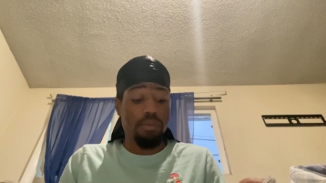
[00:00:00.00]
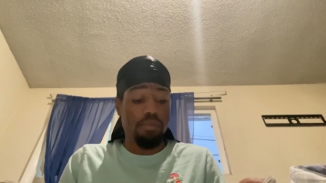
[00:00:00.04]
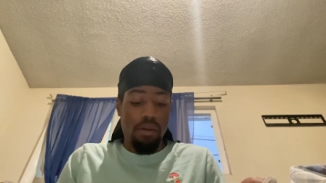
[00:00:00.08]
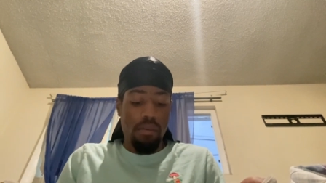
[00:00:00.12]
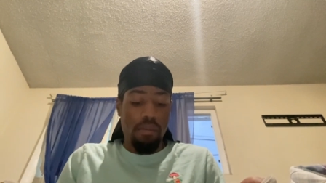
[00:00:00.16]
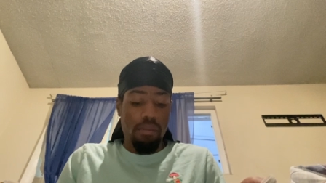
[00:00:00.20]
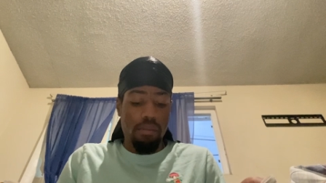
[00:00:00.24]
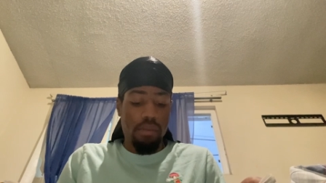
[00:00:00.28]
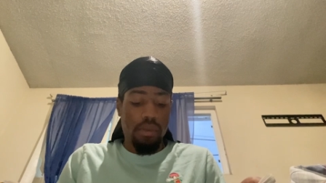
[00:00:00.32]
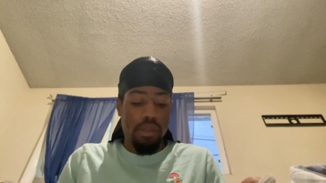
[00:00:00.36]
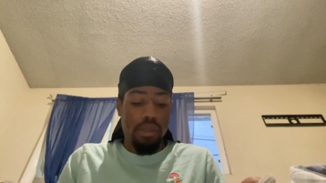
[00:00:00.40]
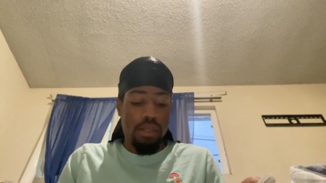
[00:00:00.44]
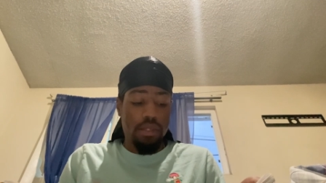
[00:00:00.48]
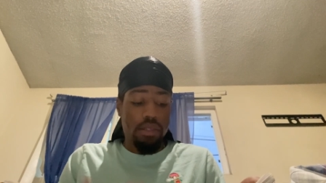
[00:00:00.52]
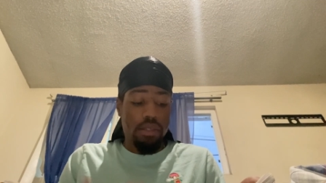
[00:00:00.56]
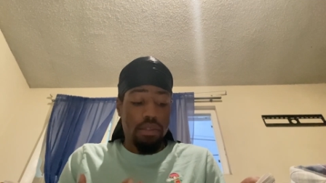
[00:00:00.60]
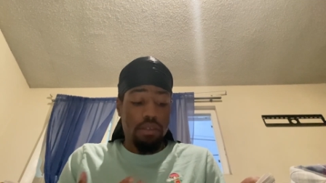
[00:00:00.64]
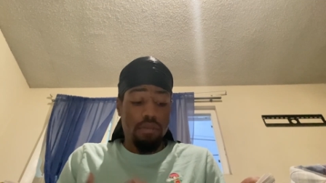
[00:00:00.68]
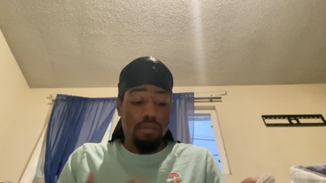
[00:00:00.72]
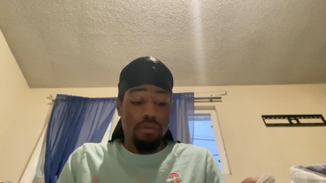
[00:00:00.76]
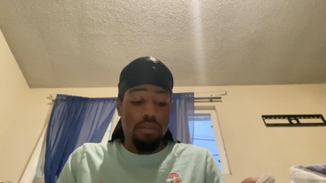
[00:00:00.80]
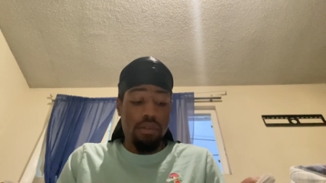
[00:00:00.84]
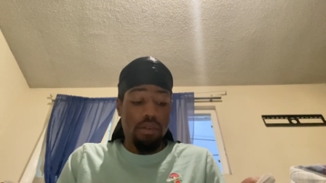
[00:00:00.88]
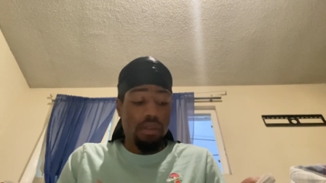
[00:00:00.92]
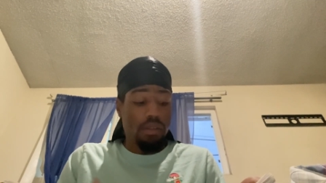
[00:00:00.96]
Um, this
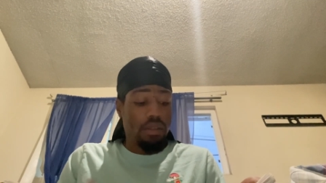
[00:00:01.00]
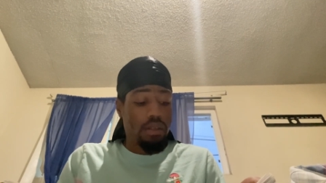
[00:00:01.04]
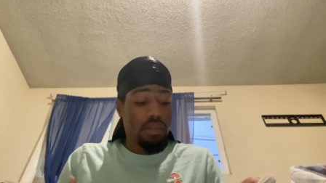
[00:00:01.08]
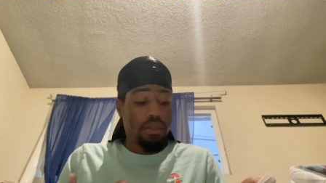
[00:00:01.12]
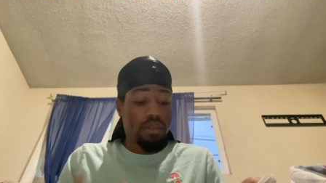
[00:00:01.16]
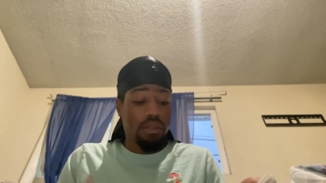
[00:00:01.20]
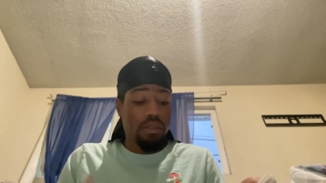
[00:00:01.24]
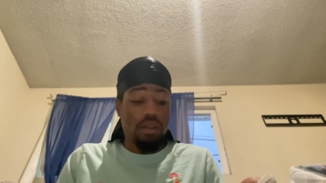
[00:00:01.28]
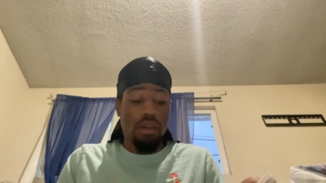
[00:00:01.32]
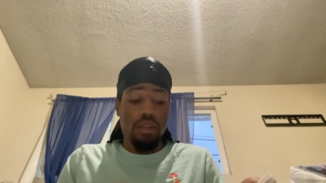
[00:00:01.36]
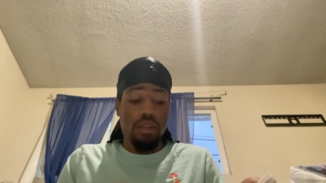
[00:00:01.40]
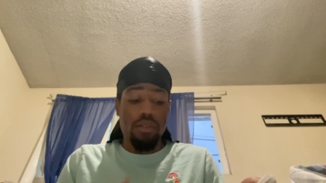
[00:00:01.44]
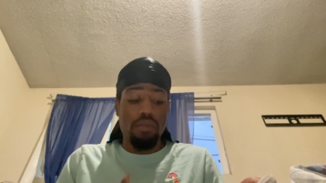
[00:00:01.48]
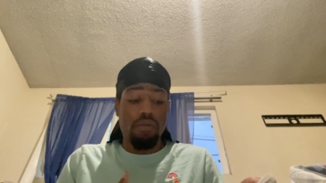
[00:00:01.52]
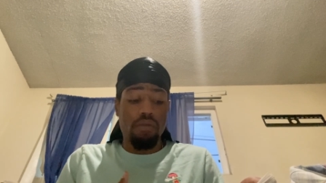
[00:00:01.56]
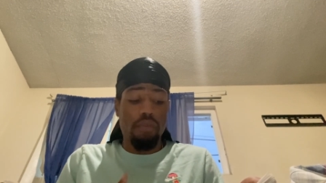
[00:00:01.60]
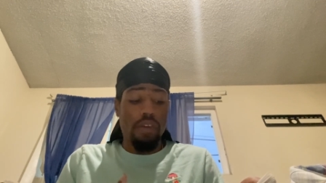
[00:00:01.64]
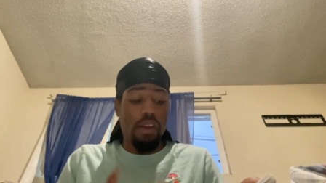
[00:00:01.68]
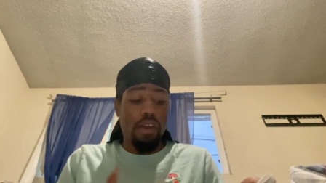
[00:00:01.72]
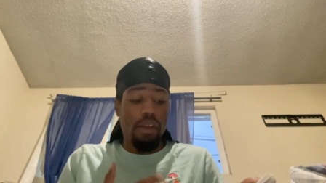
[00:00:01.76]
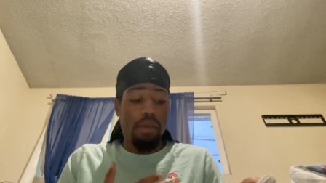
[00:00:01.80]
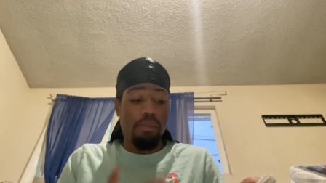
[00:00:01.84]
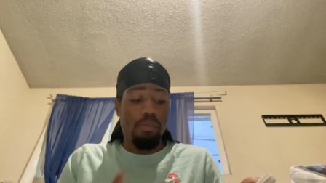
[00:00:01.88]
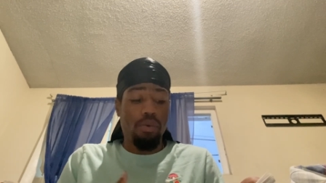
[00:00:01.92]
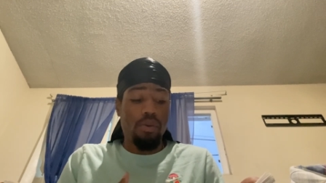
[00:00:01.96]
is this is also
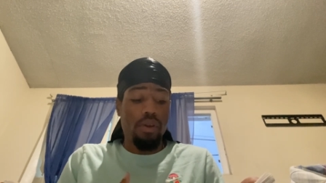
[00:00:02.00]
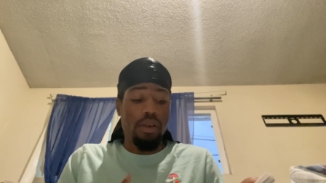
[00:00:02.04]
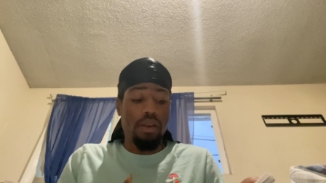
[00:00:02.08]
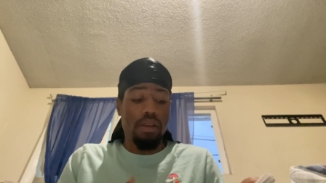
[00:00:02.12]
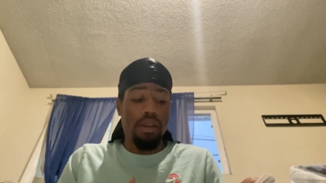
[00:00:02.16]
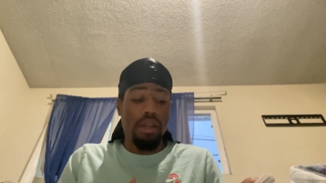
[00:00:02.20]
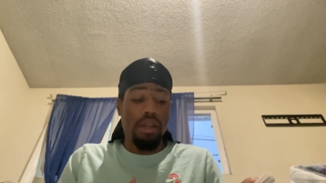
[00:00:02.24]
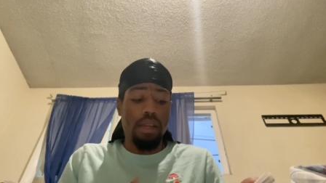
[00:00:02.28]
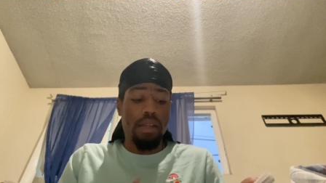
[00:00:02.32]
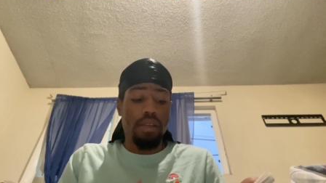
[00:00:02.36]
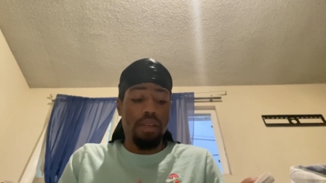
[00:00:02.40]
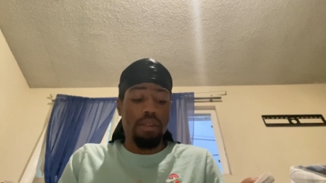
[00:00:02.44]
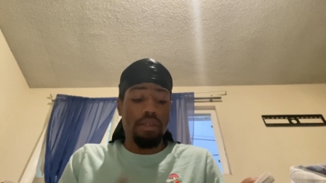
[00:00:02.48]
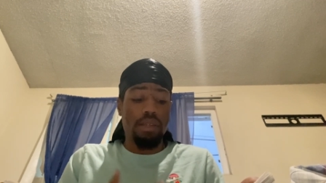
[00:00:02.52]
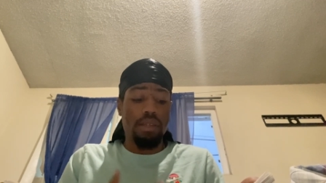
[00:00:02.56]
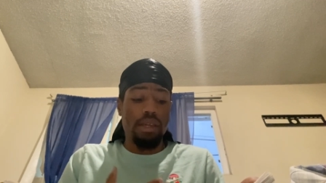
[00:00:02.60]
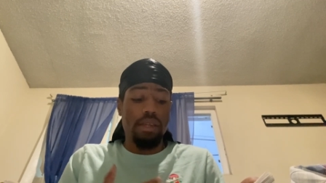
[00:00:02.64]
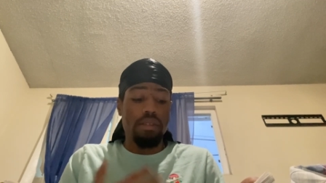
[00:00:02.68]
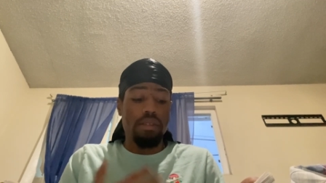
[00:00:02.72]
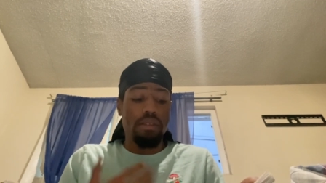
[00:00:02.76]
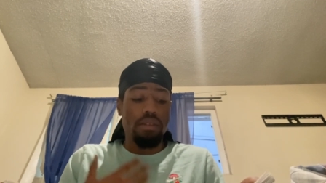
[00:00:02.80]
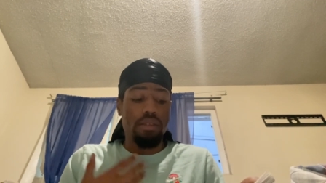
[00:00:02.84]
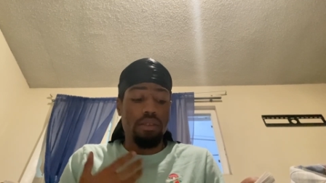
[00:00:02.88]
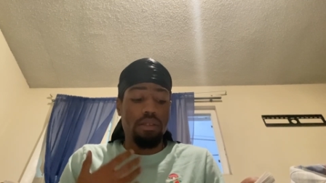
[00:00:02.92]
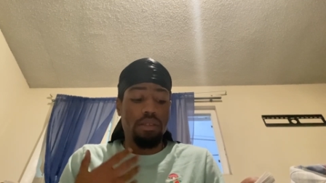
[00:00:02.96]
very important, and it
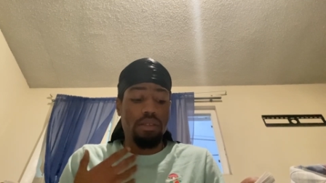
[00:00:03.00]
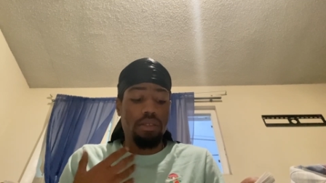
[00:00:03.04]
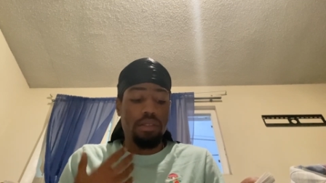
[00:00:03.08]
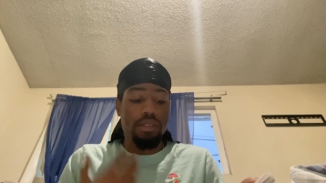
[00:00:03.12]
says,